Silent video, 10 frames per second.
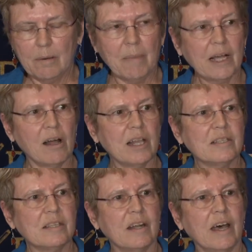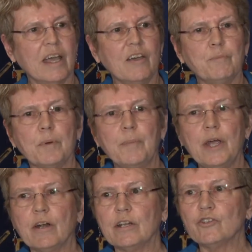My colleagues and I have
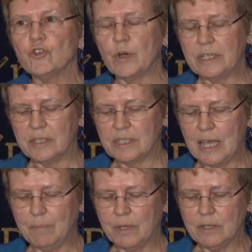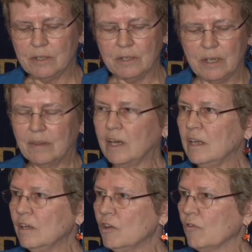prepared a joint statement that
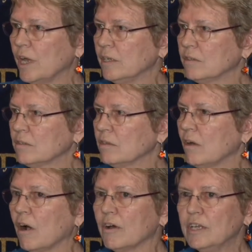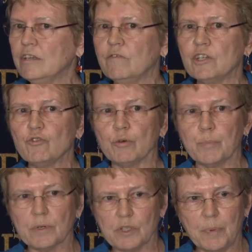integrates our individual
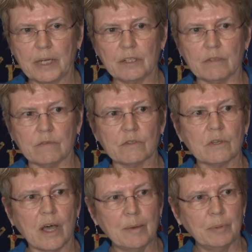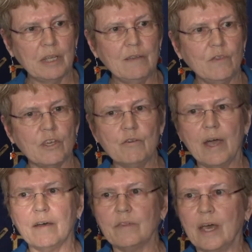perspectives. I believe that you
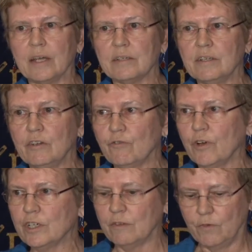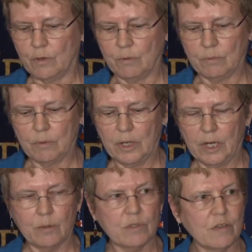have that in front of you.
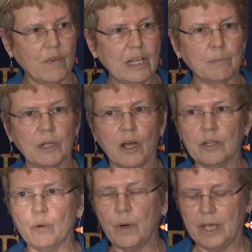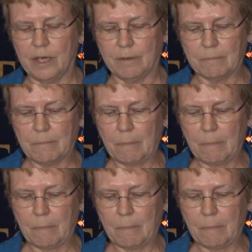It was available on the way in.